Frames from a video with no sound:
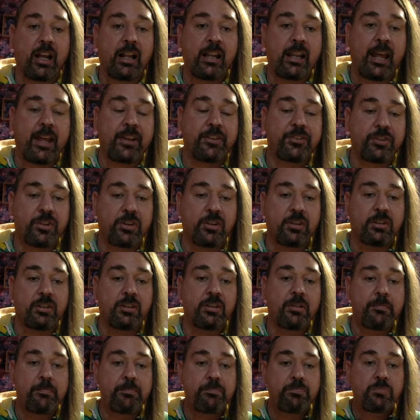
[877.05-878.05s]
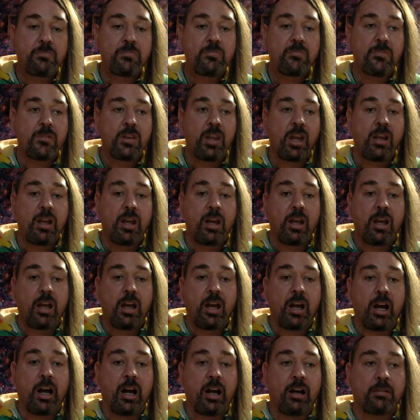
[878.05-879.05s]
a lesson.
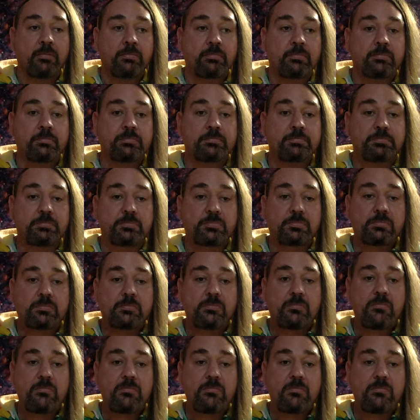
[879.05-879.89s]
And